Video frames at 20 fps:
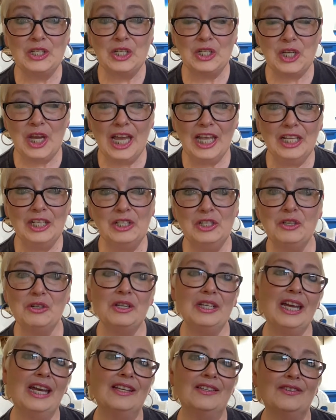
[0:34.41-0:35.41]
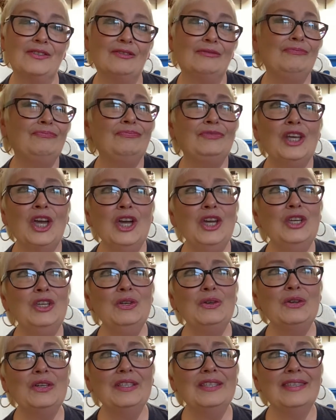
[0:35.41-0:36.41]
The challenge you can ask,
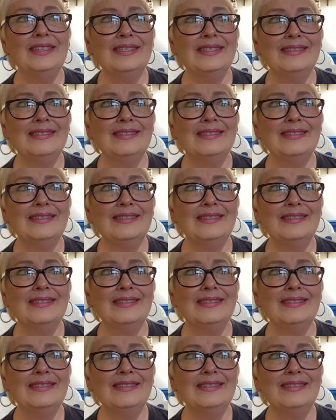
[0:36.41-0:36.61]
you can